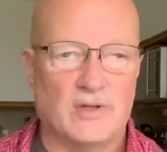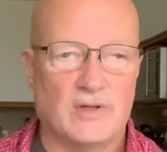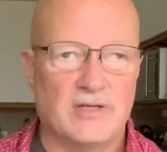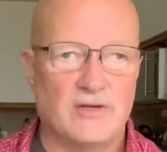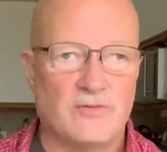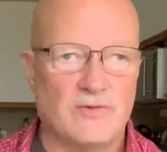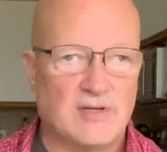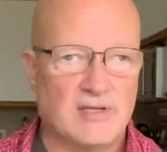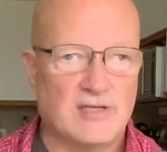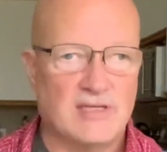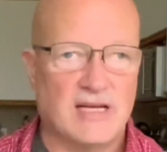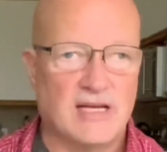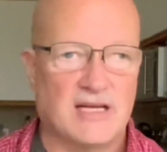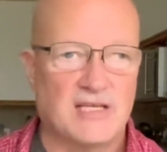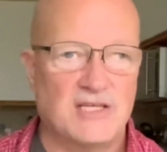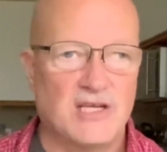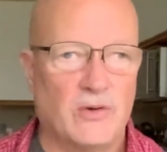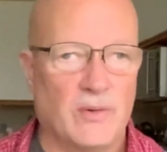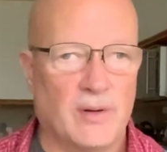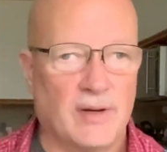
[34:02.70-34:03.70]
and you stick
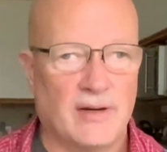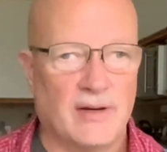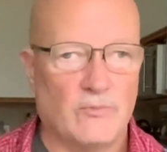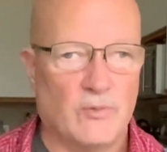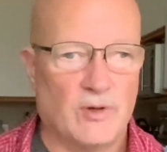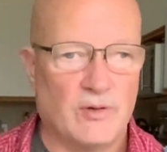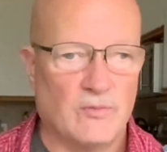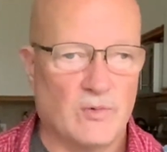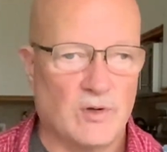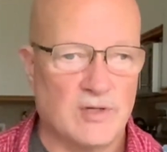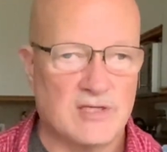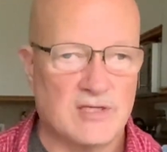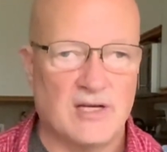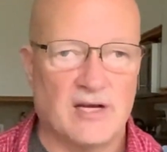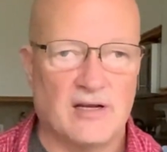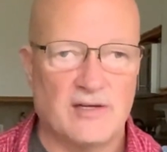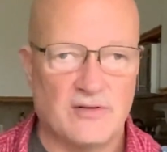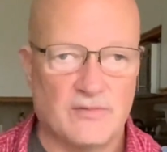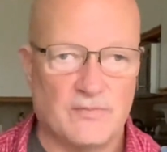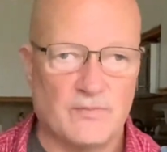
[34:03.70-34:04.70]
to it, and when one's
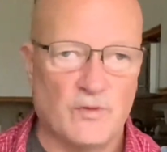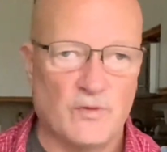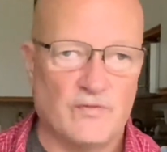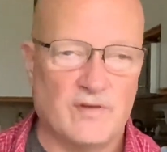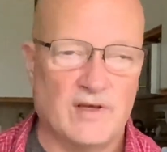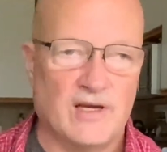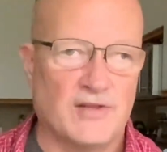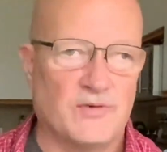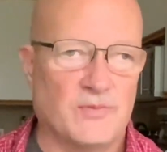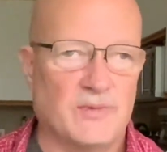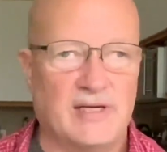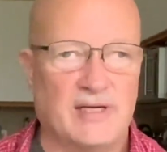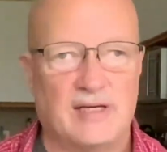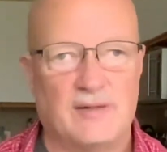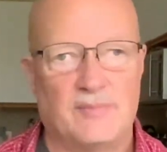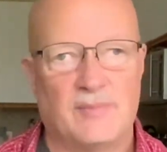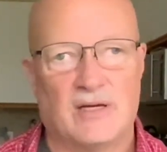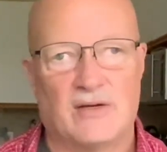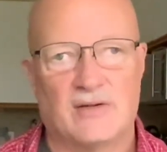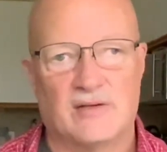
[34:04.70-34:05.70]
done, you move the other one
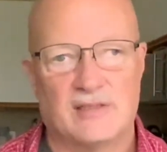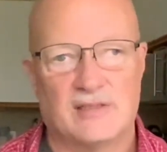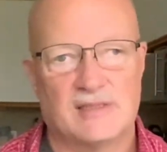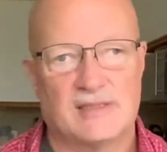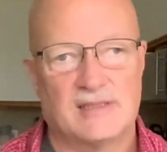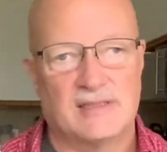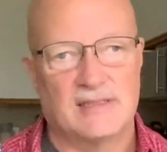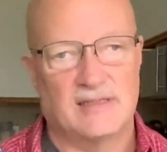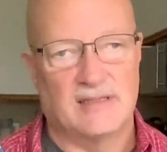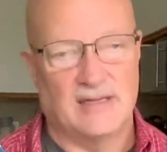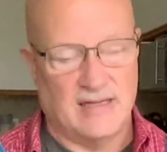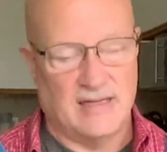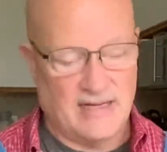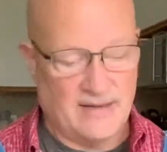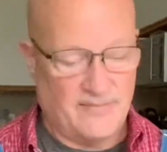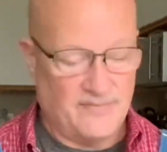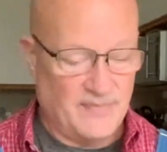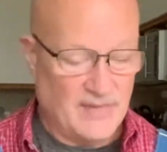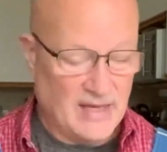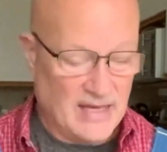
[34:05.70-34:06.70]
in because
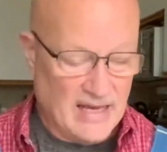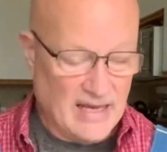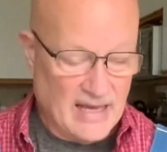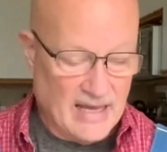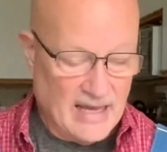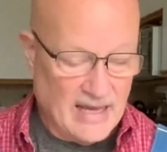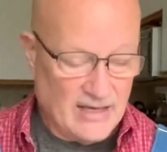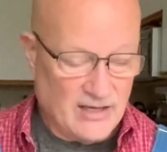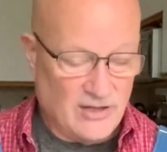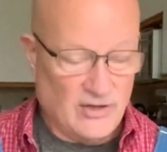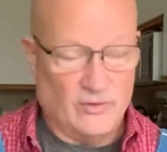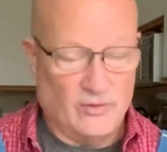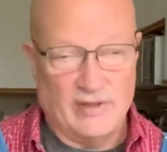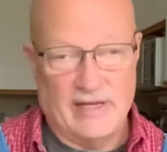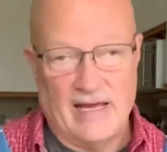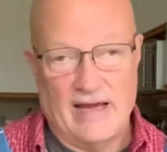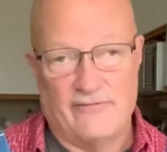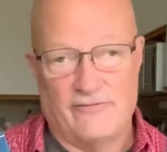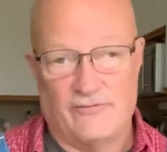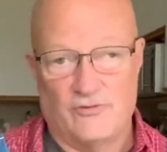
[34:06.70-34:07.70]
um, you'd only
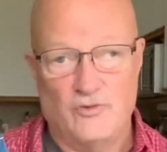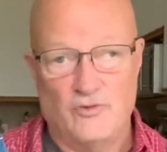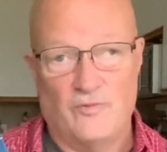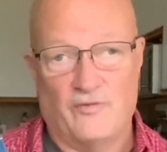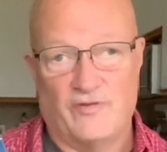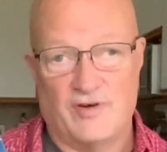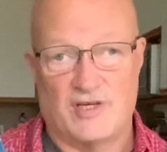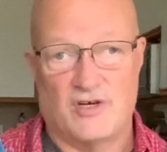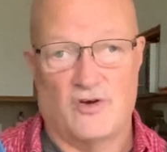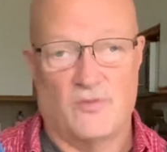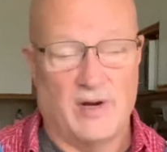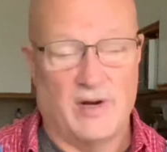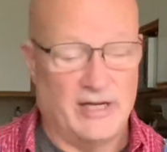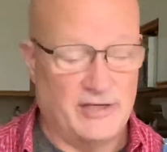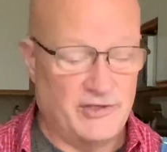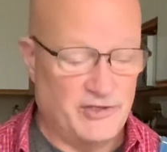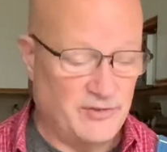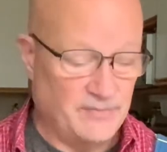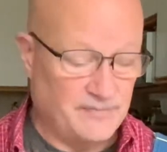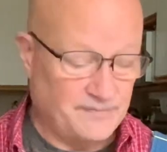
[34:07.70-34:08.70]
have room for so
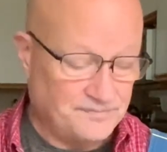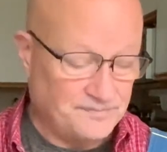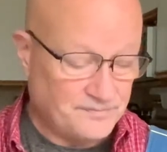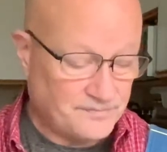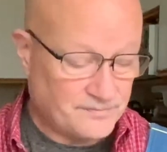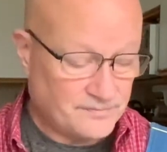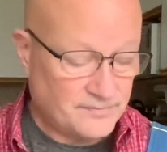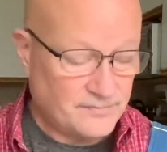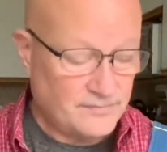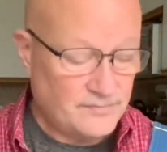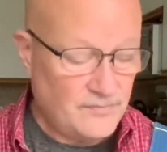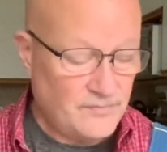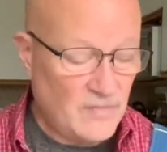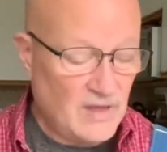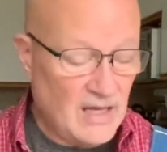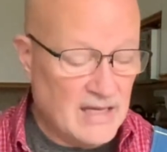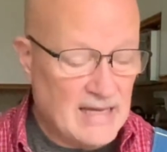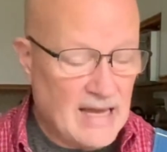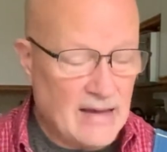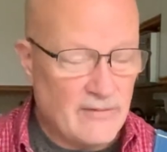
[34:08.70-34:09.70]
much.
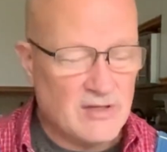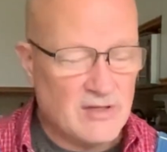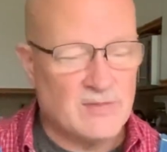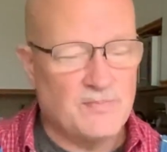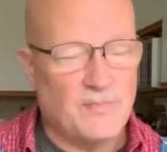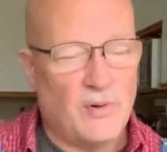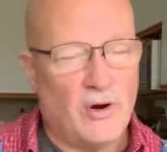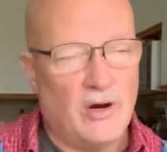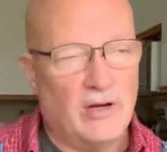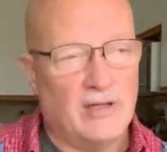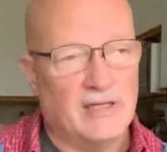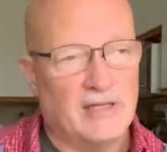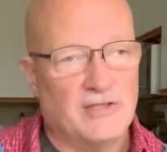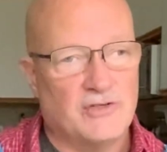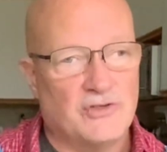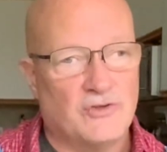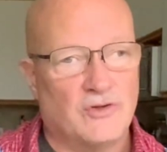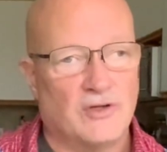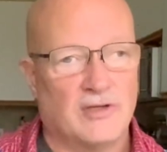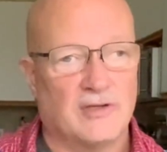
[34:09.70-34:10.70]
And that was partly
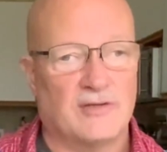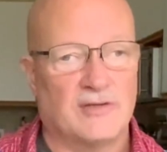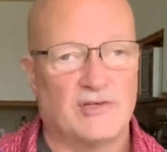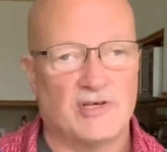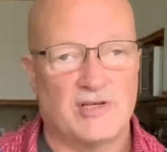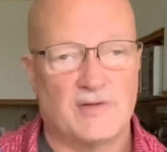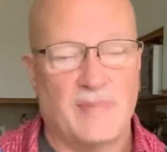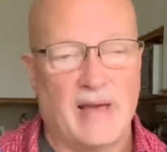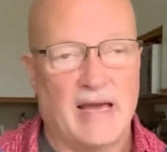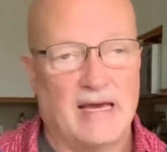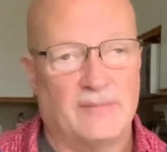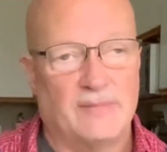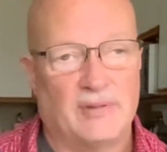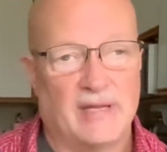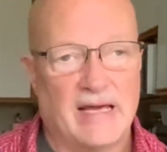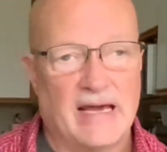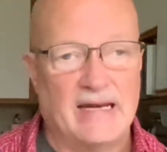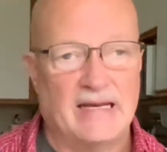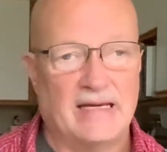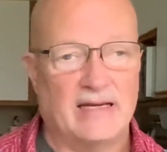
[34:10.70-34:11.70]
due to just bad
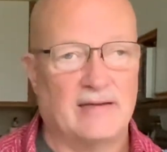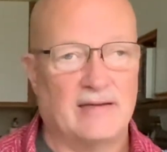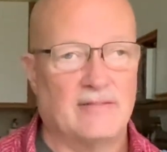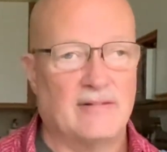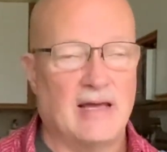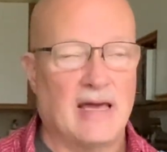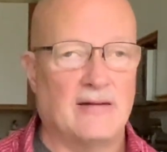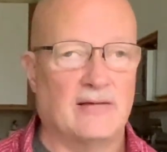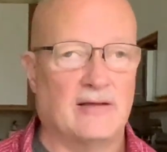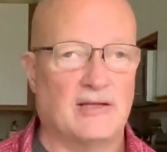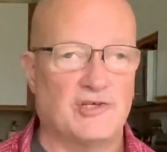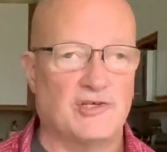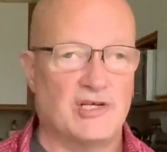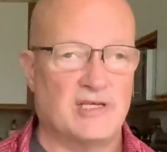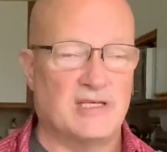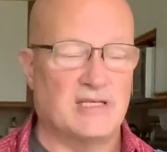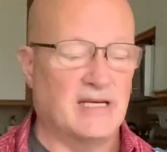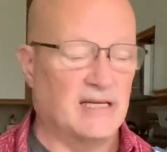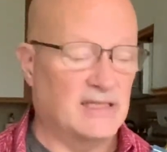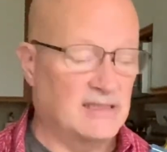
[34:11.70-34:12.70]
planning and, and
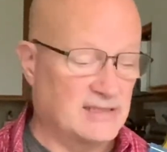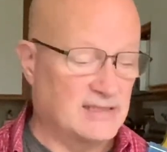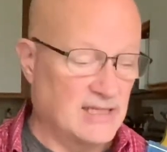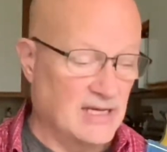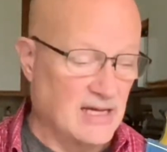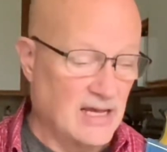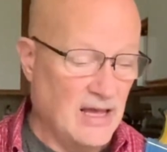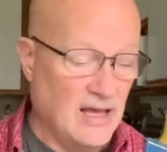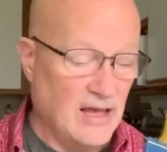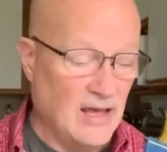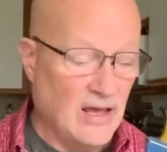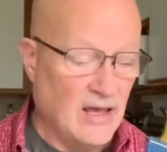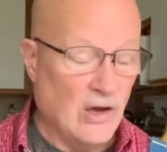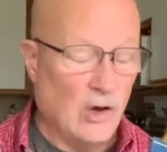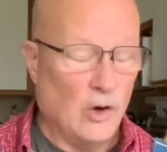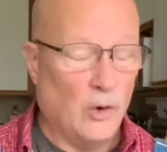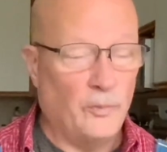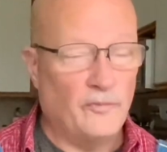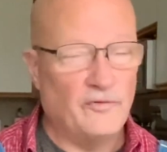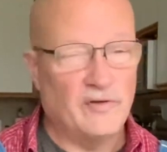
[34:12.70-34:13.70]
logistics.
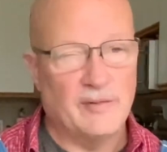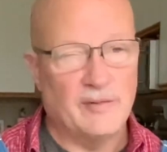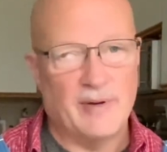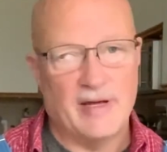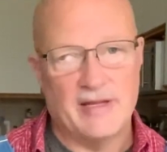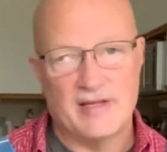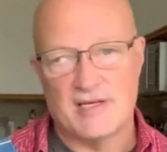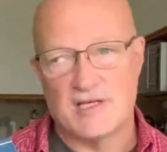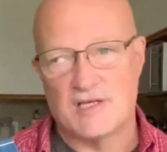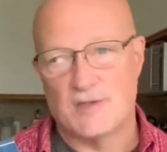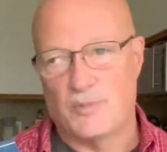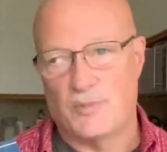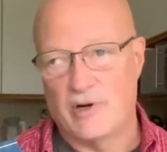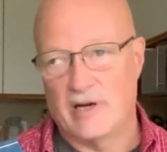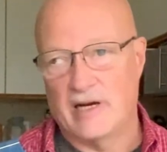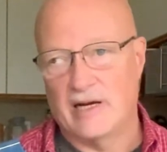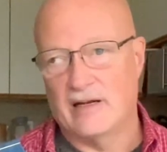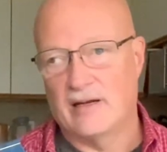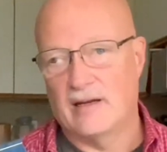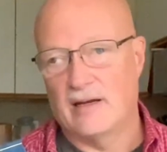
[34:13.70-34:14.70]
Hopefully, by this
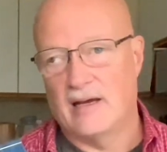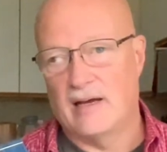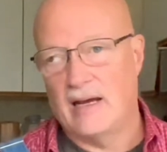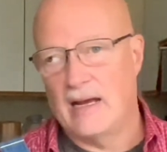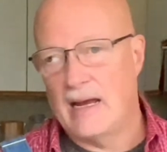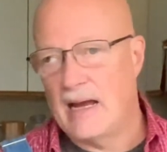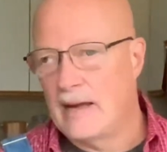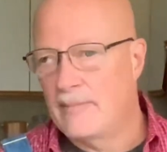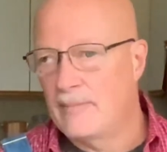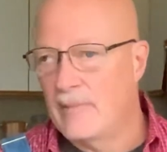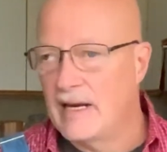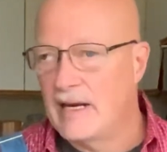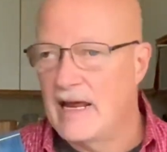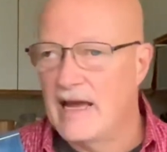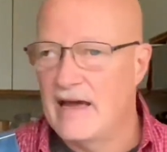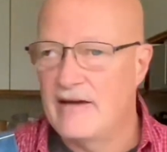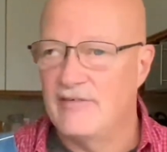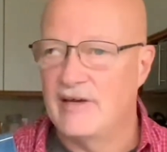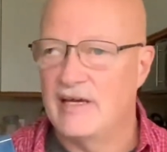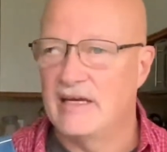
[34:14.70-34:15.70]
spring, I, I might
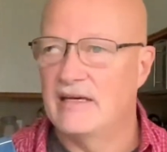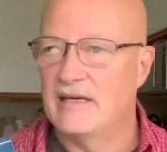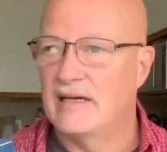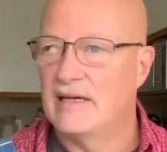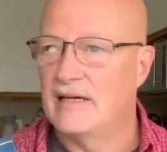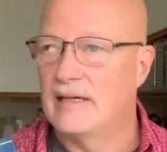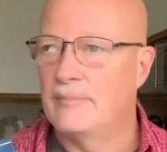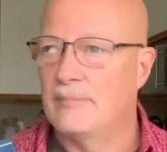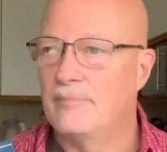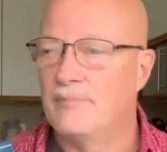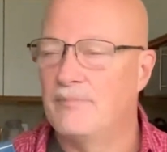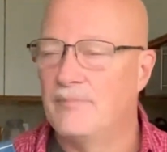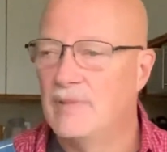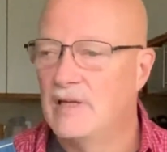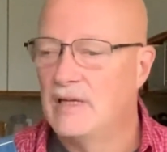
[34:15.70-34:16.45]
have a um,